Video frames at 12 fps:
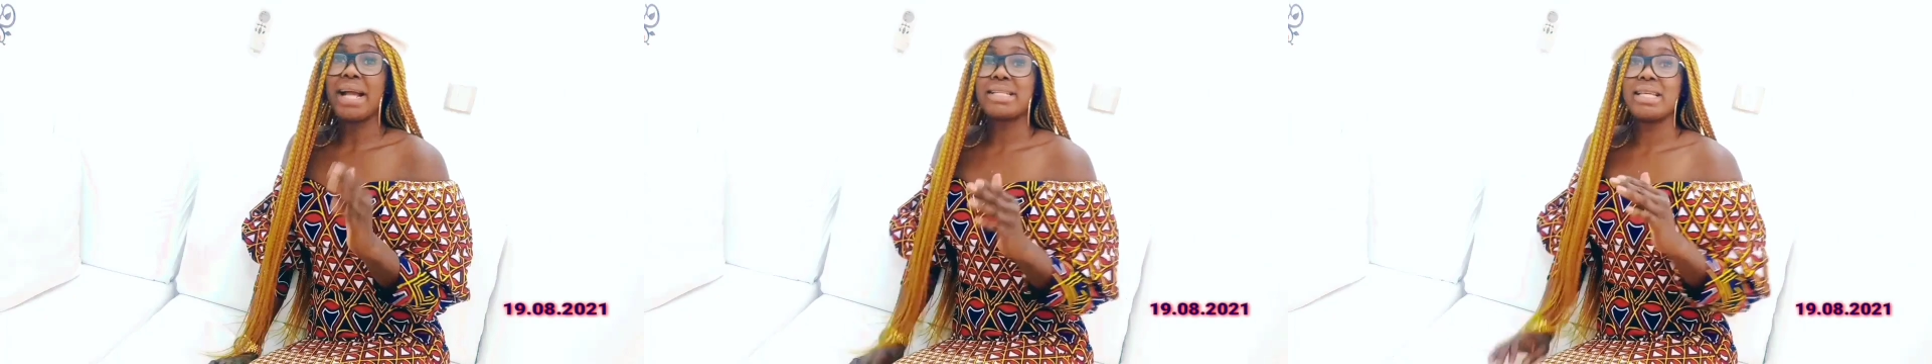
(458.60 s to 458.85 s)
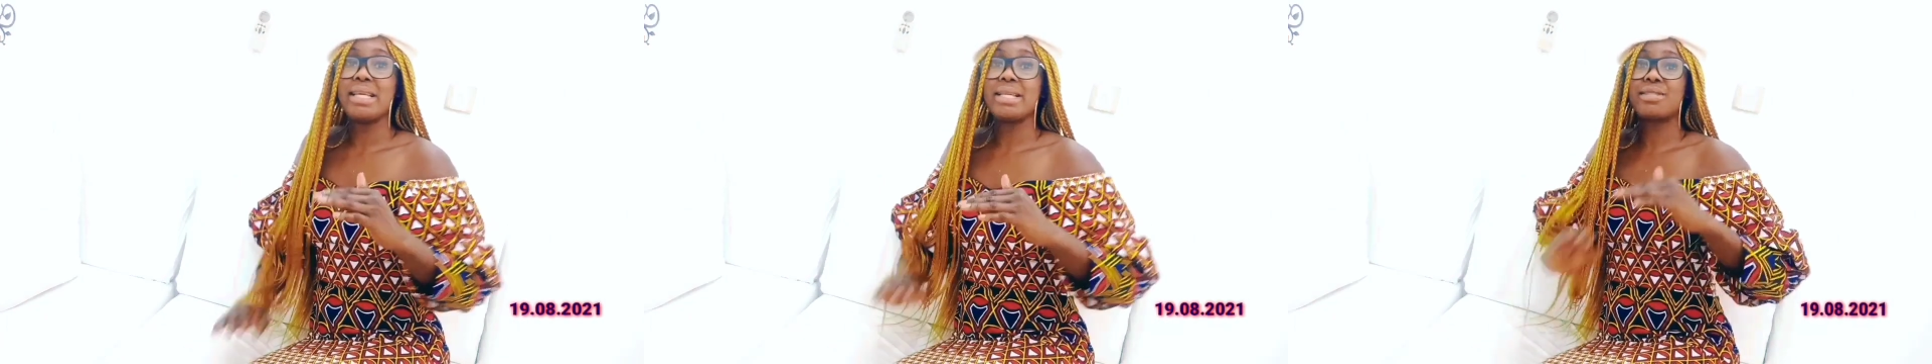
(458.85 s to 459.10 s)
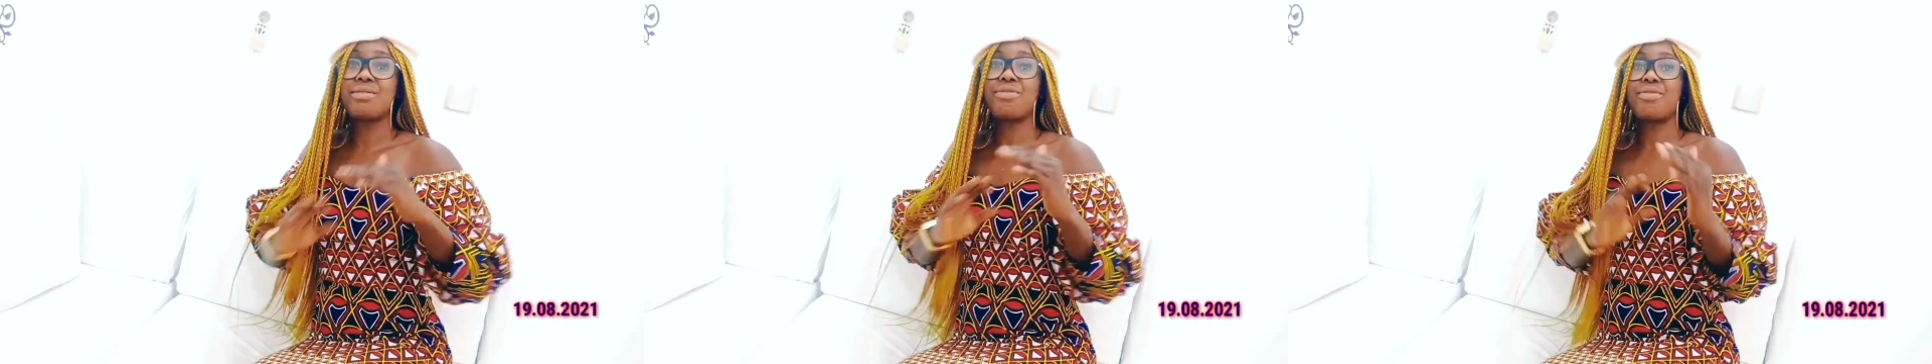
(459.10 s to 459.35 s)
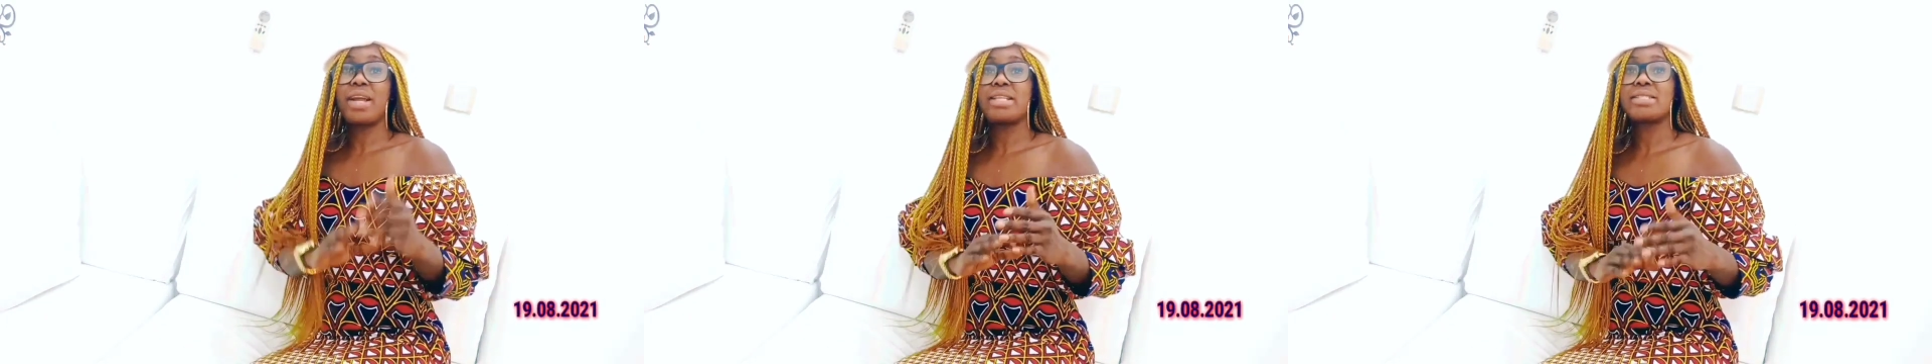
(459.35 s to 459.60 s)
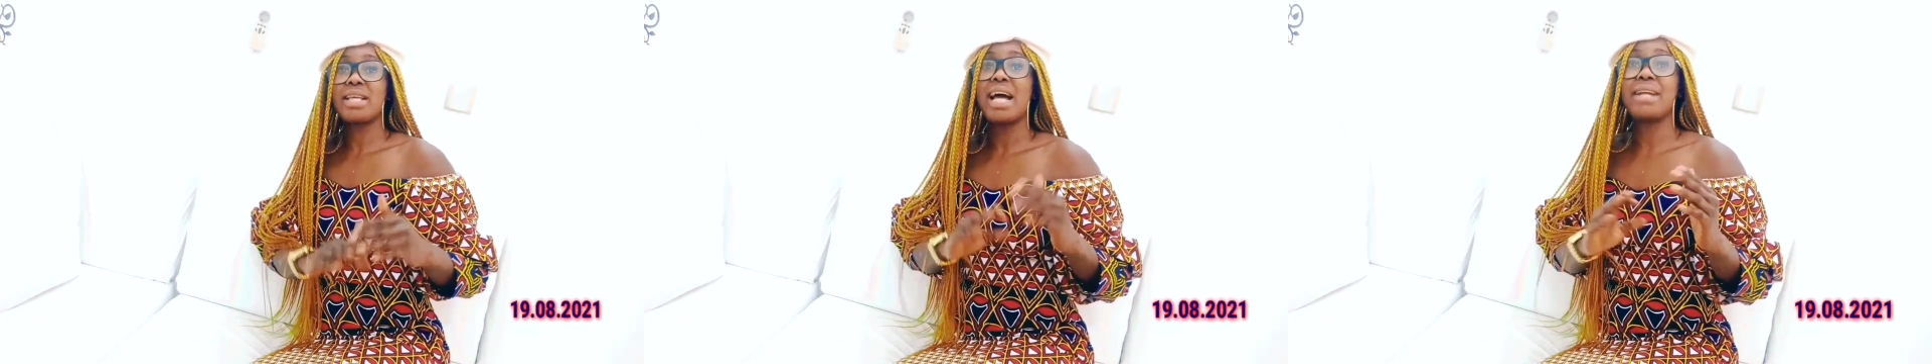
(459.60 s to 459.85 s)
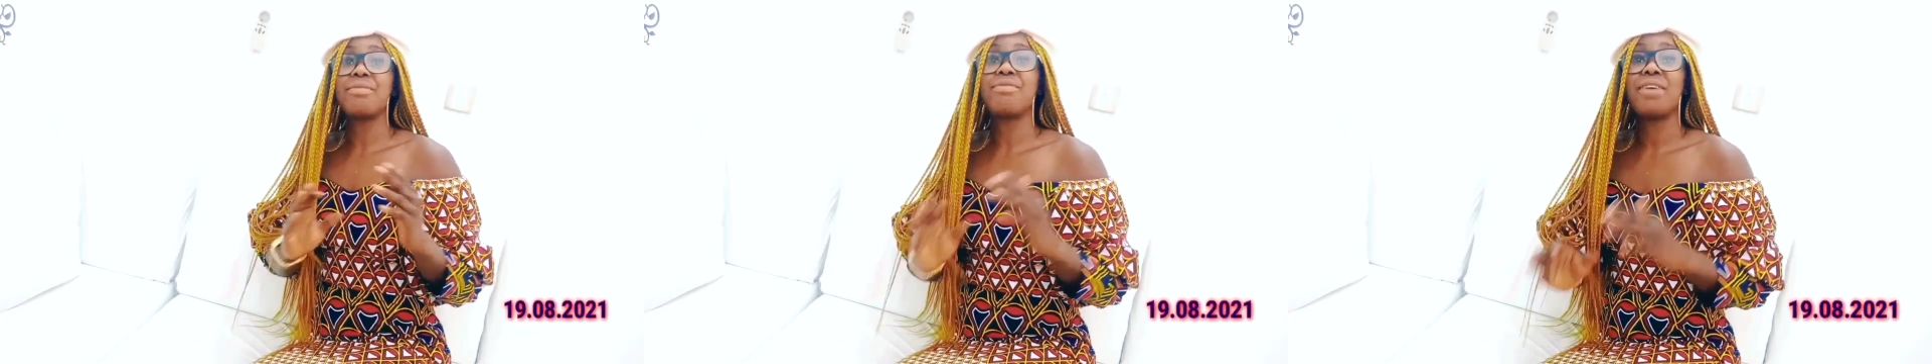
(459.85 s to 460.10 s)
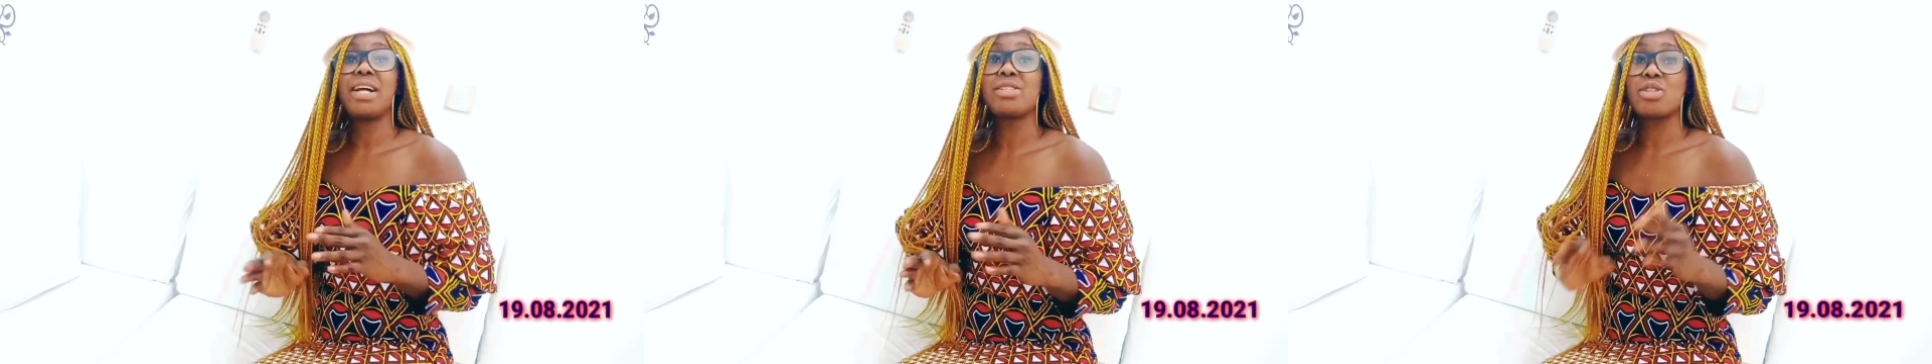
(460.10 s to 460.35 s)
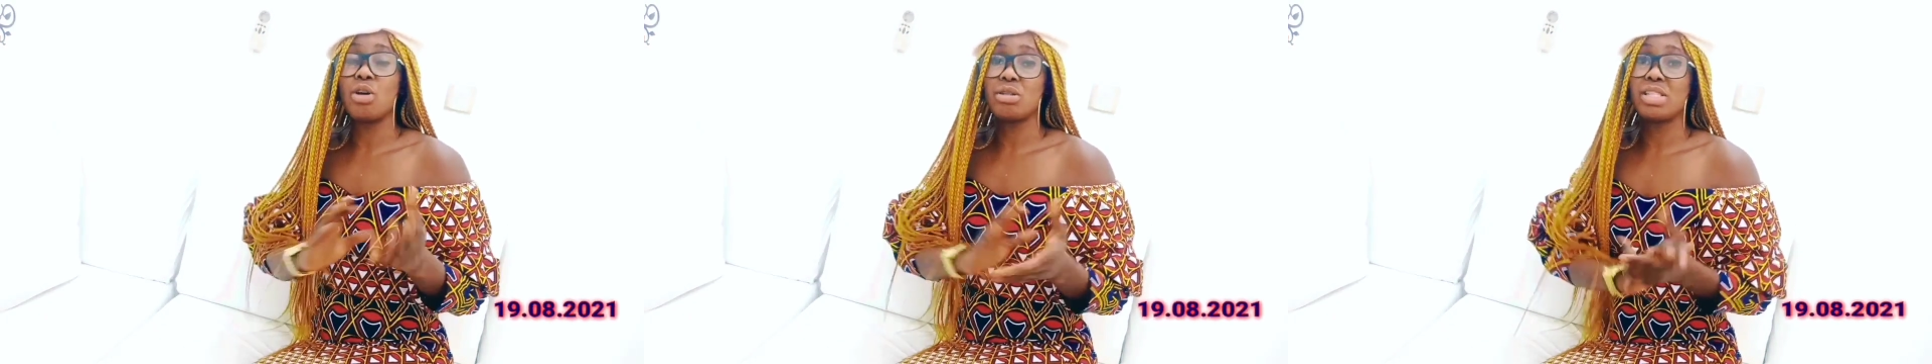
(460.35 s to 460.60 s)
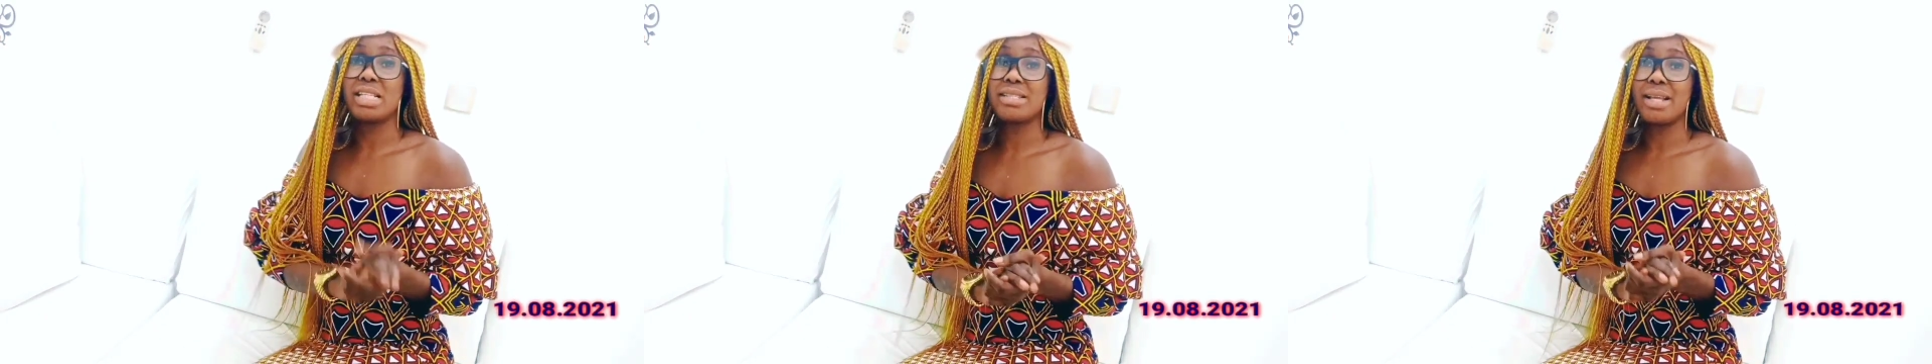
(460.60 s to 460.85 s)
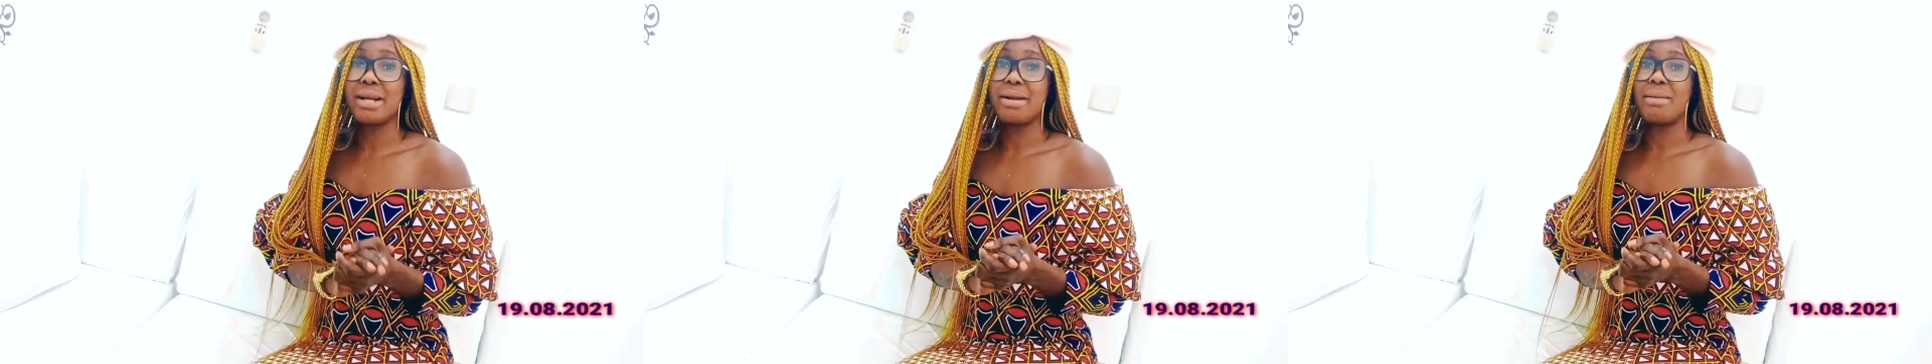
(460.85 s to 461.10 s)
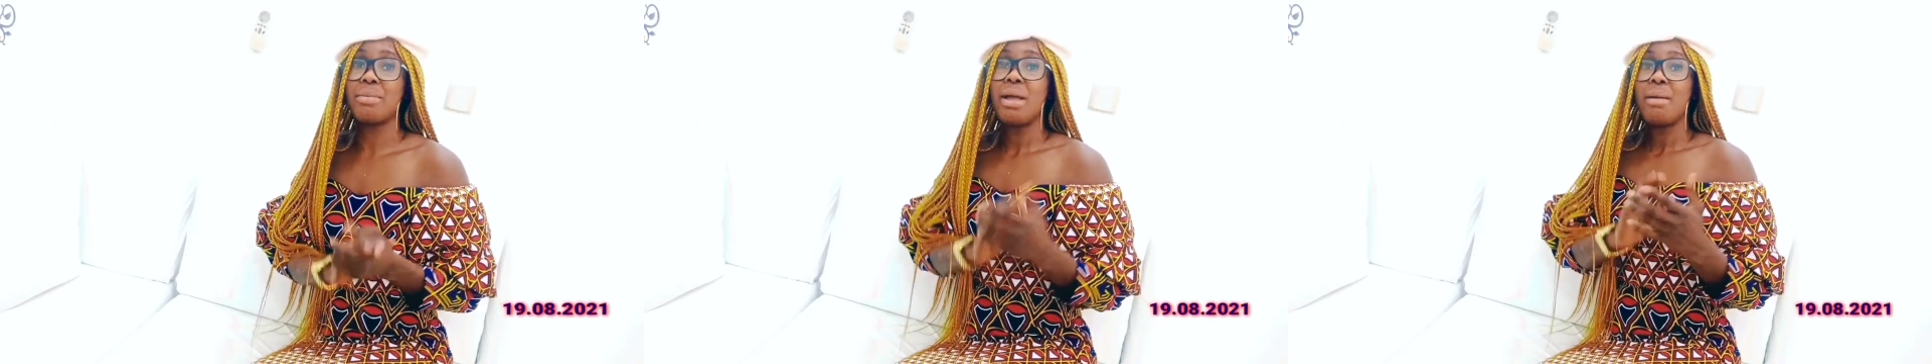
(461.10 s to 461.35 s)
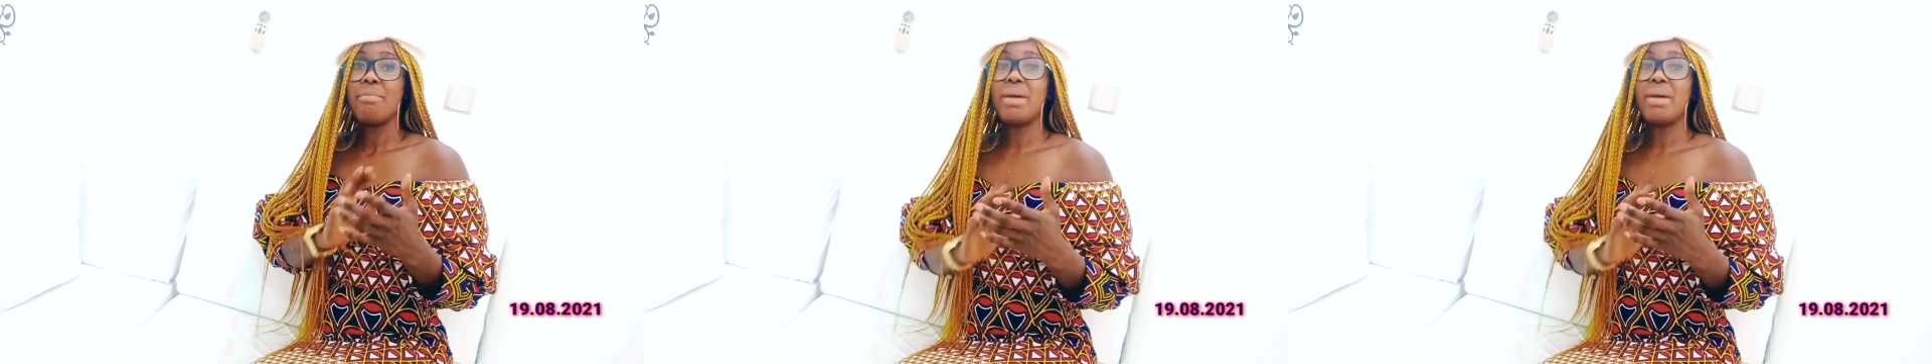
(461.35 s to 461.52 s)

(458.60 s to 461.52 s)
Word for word: begged his friends and fans on Instagram,